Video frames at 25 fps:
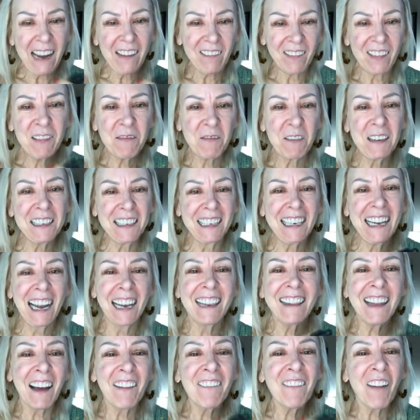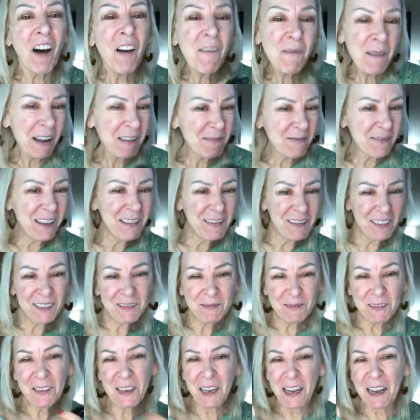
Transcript: Everyone, I love all my favorite,